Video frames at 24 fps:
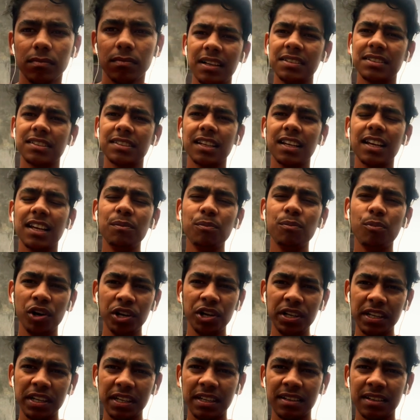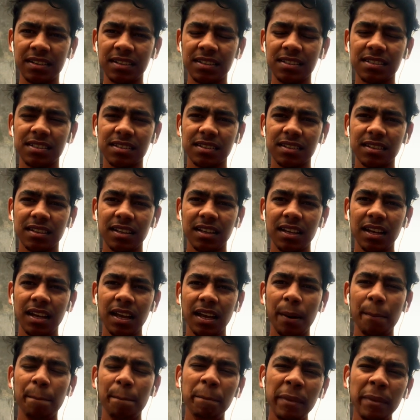And second point is
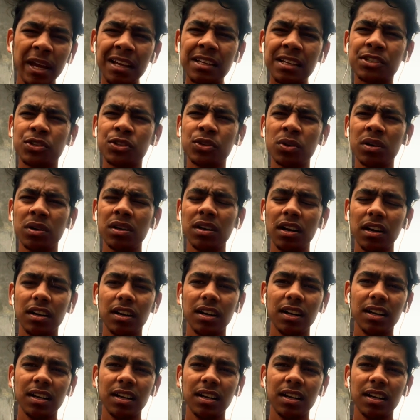Make sure